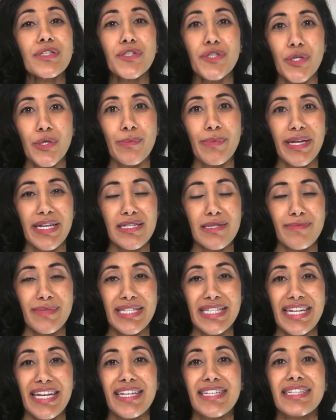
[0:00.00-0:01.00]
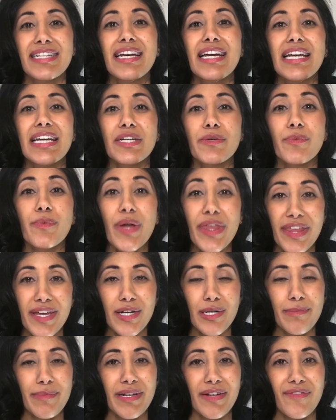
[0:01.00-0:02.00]
the 2 biggest mistakes with
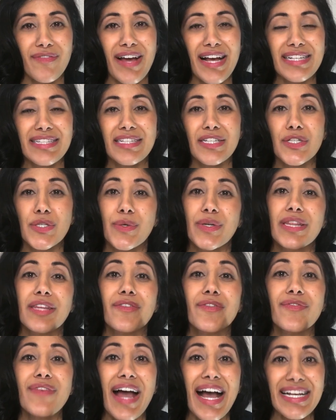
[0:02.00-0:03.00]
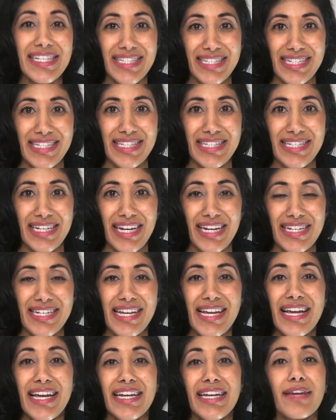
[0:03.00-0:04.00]
intermittent fasting during the fasted state.
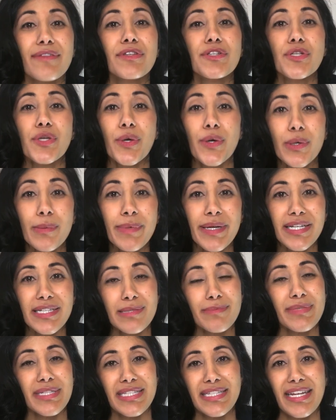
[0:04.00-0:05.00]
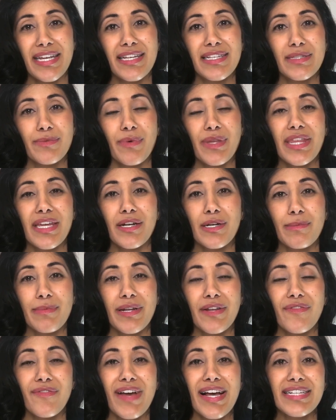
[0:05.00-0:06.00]
Now, the 2 biggest mistakes with
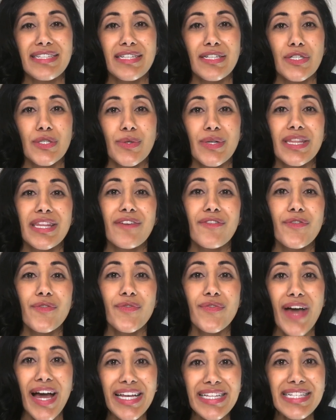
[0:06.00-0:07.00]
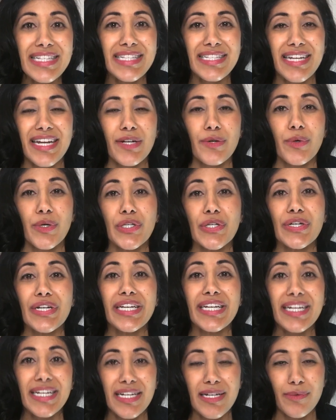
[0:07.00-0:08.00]
intermittent fasting during the fed state or your
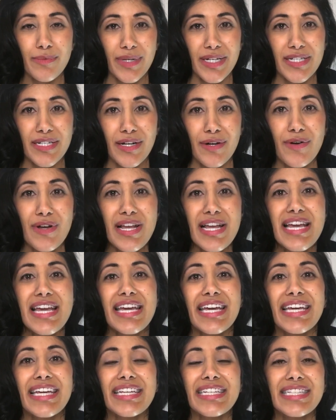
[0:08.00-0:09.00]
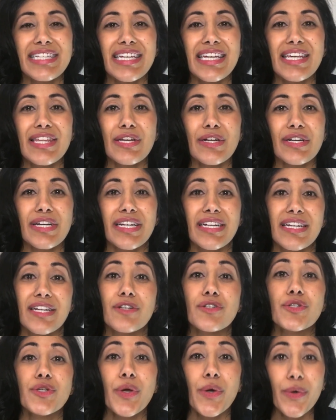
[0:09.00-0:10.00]
eating window is either
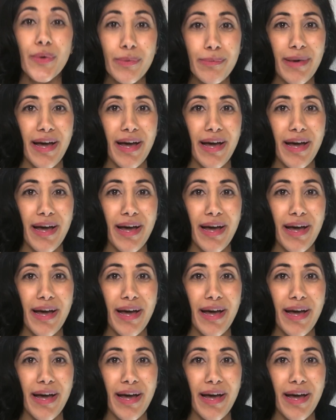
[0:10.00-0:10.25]
eating too